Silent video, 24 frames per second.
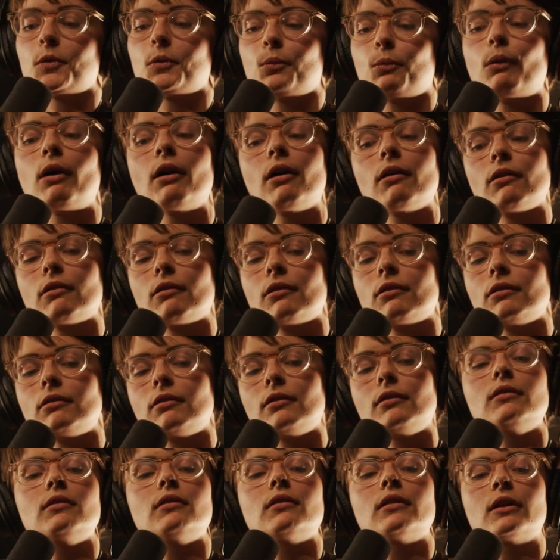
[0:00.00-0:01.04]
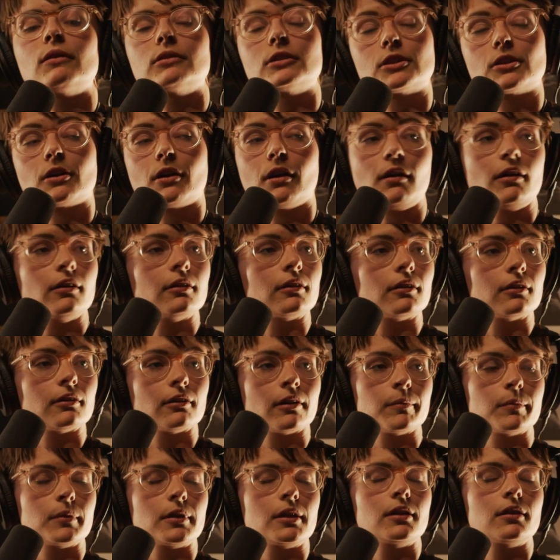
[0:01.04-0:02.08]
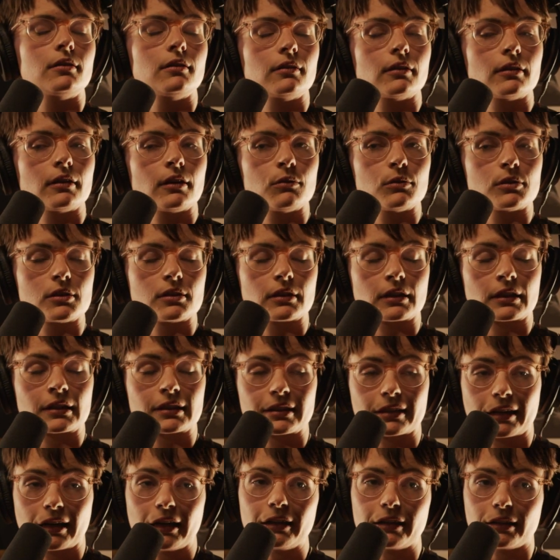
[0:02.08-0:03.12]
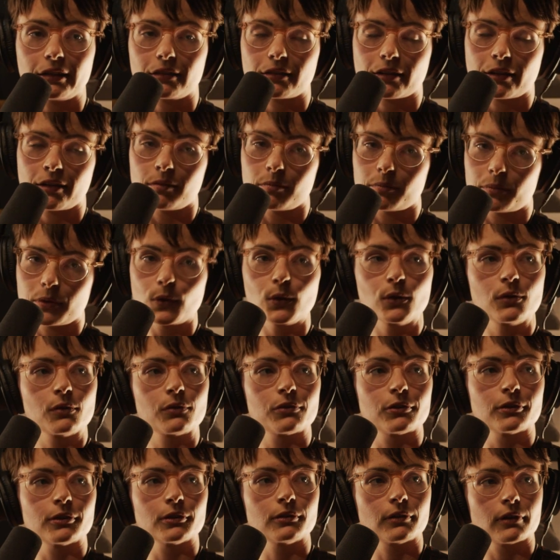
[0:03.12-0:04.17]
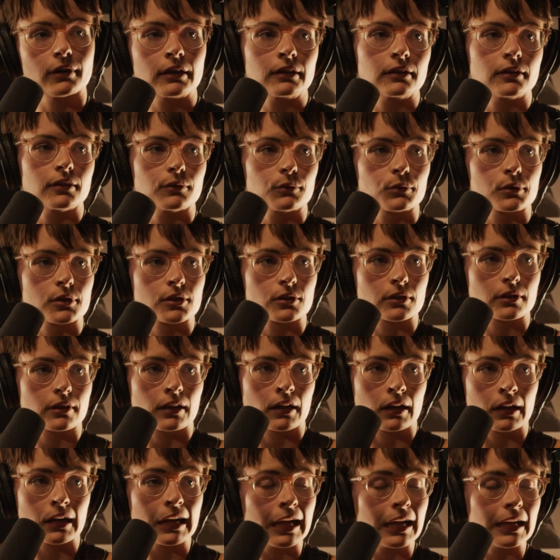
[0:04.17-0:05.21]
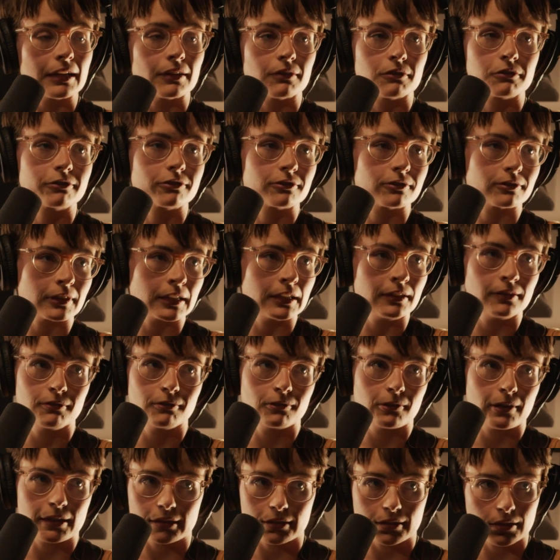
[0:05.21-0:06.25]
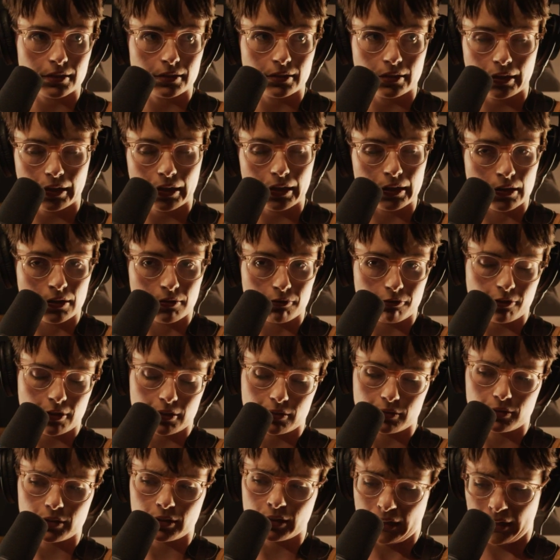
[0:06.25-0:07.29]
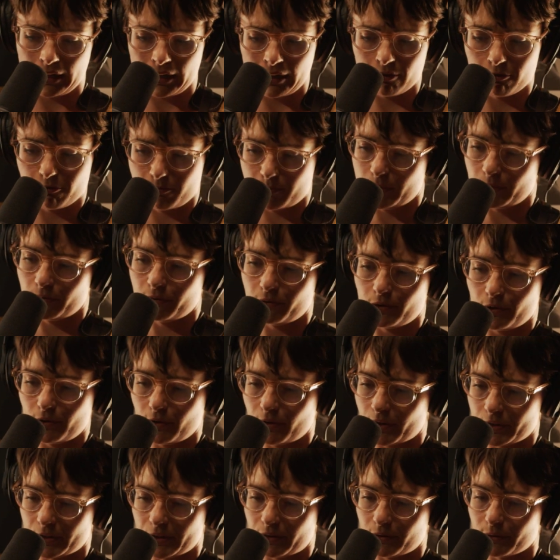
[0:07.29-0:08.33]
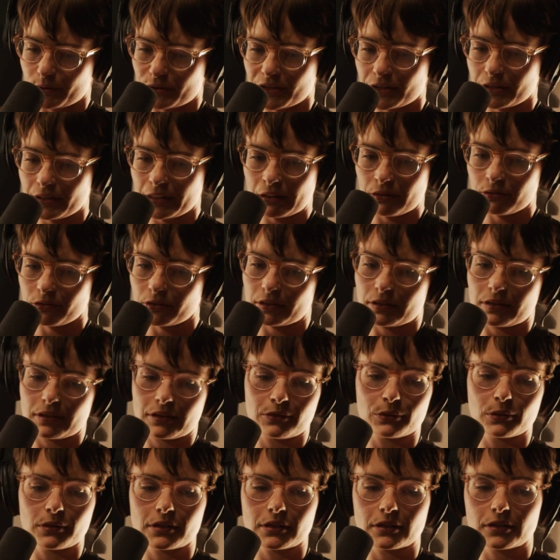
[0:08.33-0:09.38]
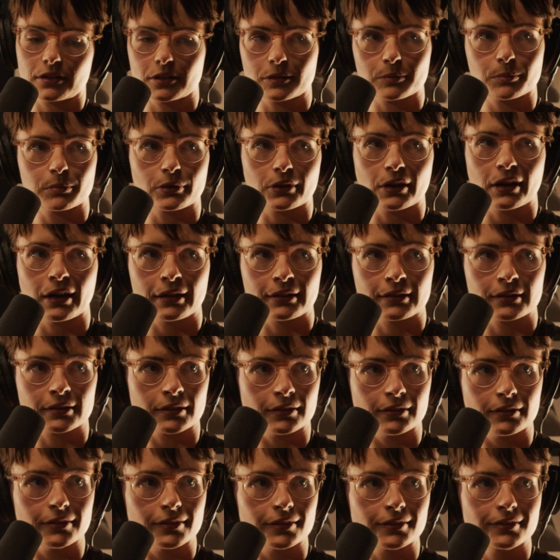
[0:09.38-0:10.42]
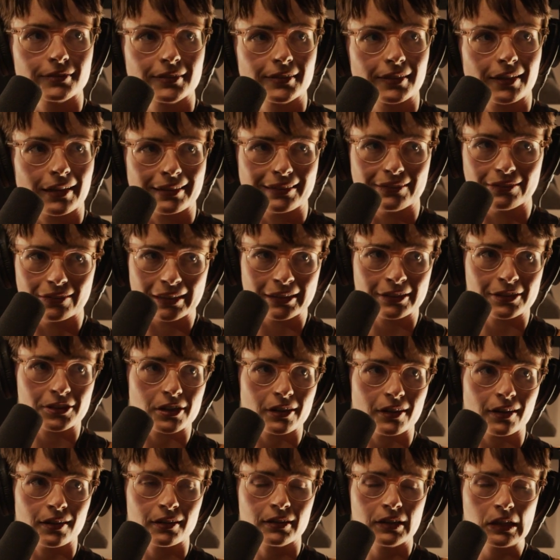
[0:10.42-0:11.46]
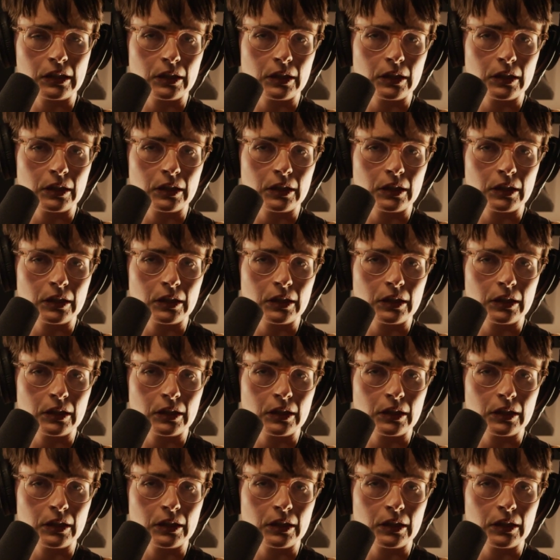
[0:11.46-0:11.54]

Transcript: Well, it was hard. I mean, it was exciting and beautiful, and it was alive in ways that I hadn't felt alive before, because everything was a surprise and an adventure.